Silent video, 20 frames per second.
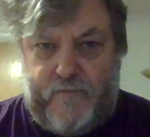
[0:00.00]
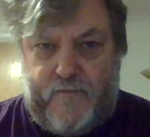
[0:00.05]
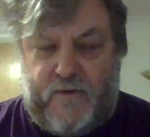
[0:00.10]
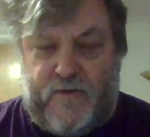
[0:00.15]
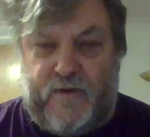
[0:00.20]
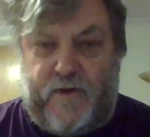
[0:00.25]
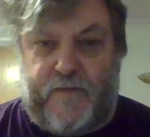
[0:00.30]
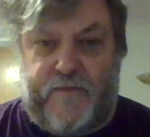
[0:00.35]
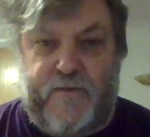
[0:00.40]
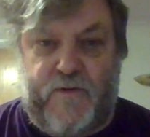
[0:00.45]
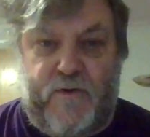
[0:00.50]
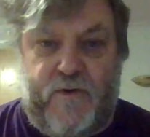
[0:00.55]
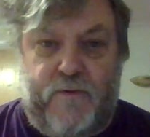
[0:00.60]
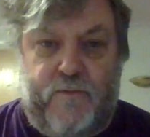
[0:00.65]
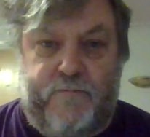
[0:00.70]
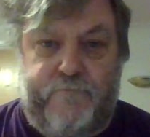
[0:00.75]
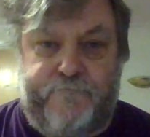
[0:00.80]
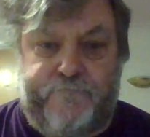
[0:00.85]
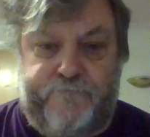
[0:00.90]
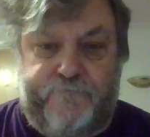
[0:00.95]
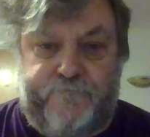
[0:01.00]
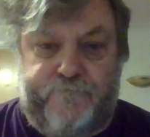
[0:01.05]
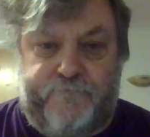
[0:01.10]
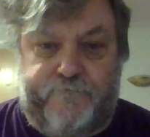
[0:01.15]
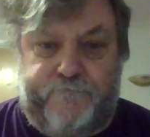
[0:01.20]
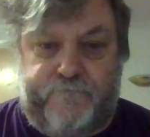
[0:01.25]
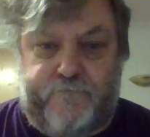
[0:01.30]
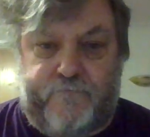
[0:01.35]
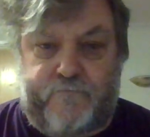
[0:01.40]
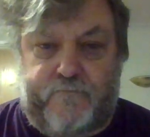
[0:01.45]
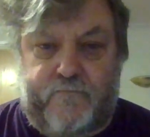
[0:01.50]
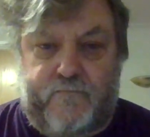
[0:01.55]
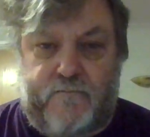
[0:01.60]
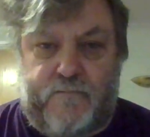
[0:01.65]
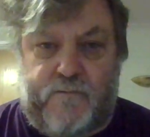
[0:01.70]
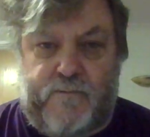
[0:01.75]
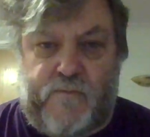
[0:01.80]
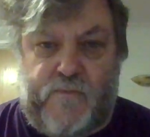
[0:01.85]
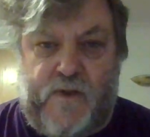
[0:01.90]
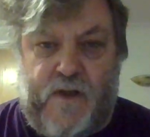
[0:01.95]
Good afternoon
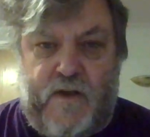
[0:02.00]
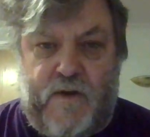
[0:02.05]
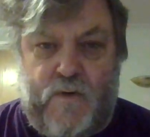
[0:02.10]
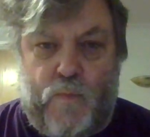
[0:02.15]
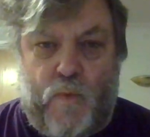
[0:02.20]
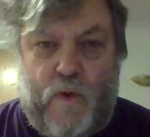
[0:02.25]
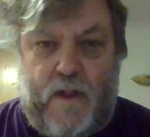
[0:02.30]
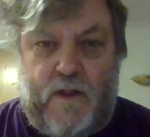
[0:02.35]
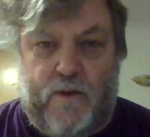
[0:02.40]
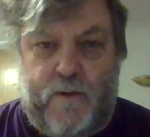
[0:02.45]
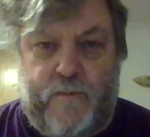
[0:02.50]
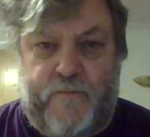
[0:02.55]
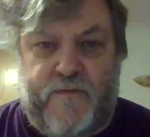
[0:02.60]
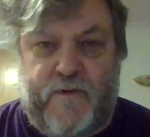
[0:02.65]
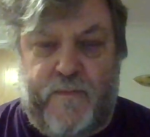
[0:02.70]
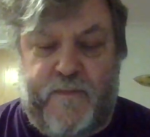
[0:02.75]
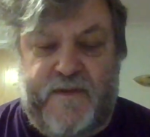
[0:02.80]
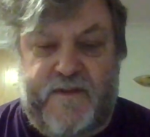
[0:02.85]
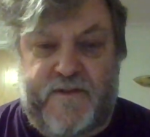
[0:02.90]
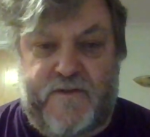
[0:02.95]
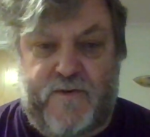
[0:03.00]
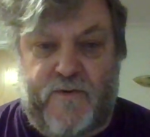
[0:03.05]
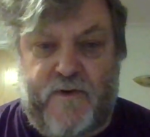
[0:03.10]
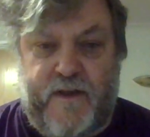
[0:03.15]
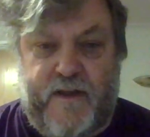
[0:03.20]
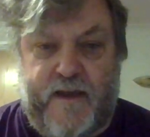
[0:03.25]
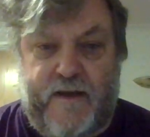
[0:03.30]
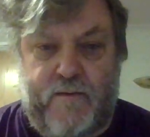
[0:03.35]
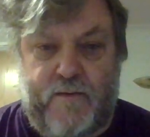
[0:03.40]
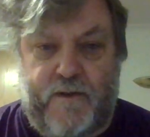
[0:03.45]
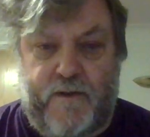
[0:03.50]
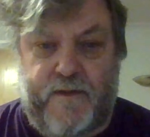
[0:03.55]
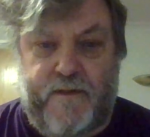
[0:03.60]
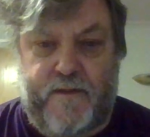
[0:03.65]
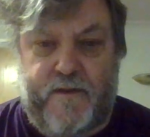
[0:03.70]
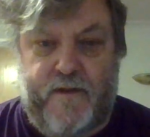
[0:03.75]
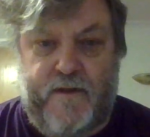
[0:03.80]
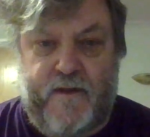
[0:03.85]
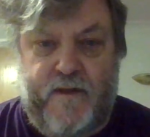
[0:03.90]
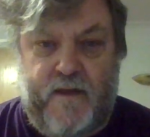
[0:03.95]
and welcome from Historic
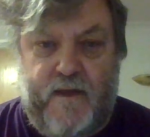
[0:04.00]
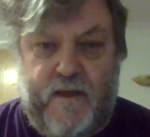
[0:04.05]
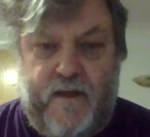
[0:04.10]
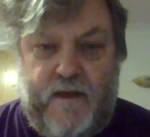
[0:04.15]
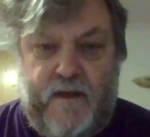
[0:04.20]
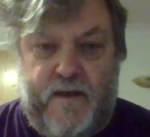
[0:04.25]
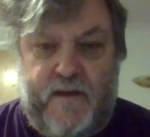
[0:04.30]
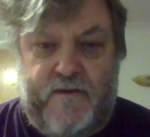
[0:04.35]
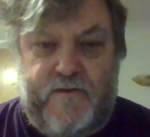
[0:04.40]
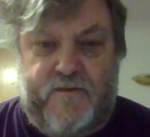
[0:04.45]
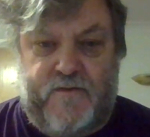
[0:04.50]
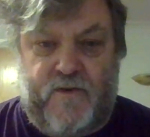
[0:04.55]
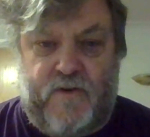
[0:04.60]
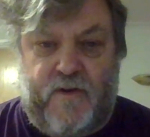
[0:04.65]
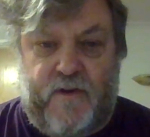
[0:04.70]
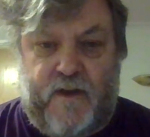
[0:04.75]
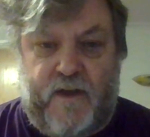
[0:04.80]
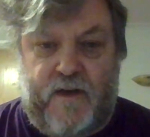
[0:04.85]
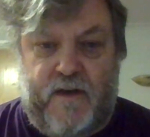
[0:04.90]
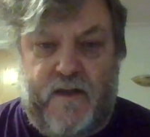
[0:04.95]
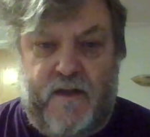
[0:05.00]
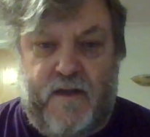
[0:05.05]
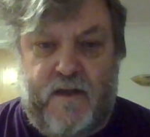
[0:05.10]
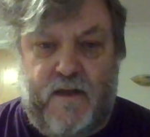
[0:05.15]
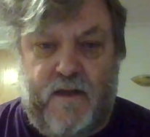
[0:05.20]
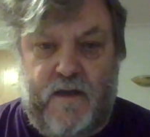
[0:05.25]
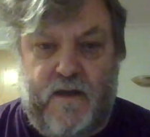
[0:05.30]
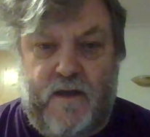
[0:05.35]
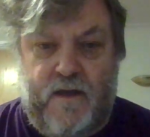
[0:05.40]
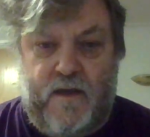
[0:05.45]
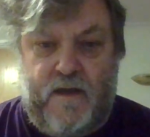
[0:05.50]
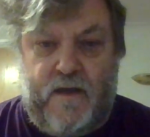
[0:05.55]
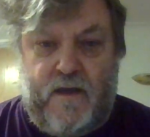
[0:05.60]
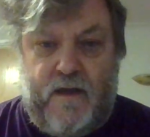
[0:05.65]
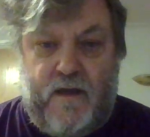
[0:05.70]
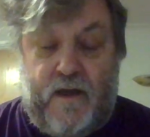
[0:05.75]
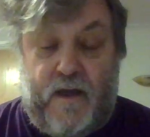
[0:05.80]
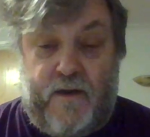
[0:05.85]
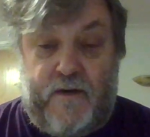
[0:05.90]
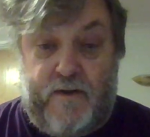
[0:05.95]
Haworth. It's Jon again here
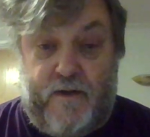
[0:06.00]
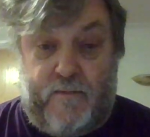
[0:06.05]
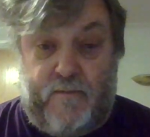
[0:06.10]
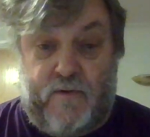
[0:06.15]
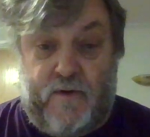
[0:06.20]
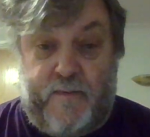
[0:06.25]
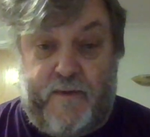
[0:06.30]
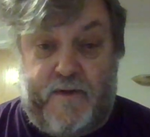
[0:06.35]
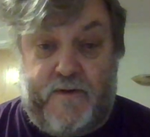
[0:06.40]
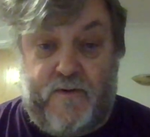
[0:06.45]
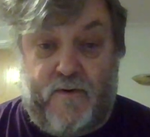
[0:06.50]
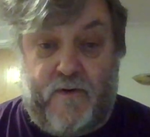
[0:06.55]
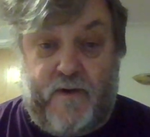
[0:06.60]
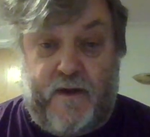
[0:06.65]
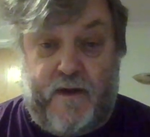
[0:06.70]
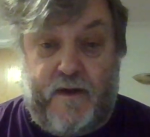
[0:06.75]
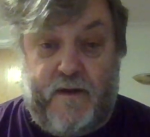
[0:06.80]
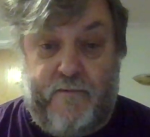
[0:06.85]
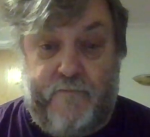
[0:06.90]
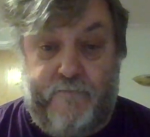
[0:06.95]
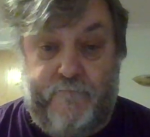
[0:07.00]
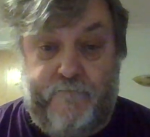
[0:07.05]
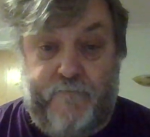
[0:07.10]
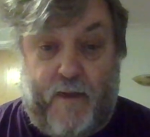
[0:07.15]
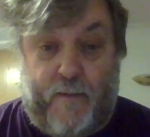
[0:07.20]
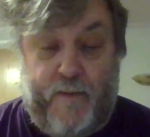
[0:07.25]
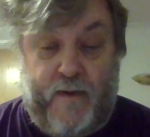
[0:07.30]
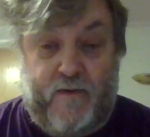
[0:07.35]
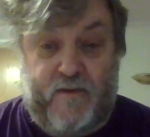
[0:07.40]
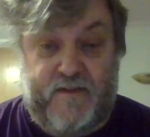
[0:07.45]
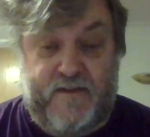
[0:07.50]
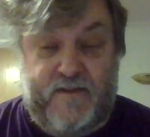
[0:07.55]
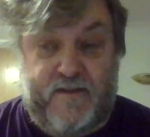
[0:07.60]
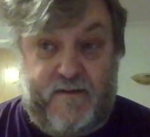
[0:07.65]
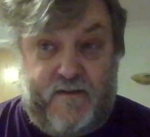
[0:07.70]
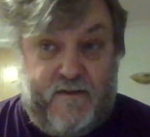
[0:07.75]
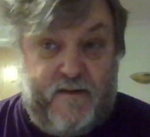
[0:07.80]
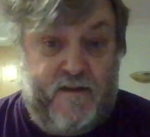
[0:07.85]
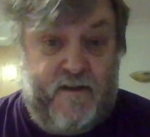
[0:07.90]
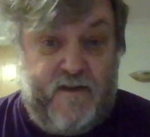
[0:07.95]
and I'm going to be talking about,
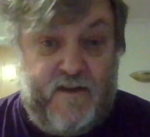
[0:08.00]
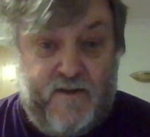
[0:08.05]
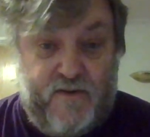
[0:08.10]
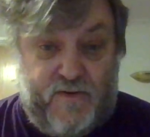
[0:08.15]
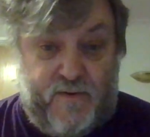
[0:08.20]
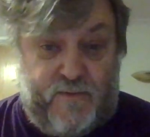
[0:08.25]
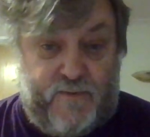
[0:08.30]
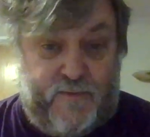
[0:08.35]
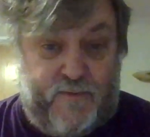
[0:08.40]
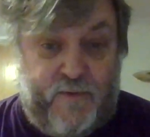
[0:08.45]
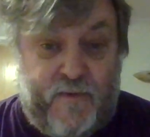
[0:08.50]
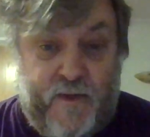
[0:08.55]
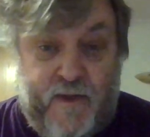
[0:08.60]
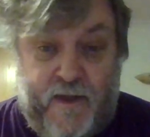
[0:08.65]
as usual,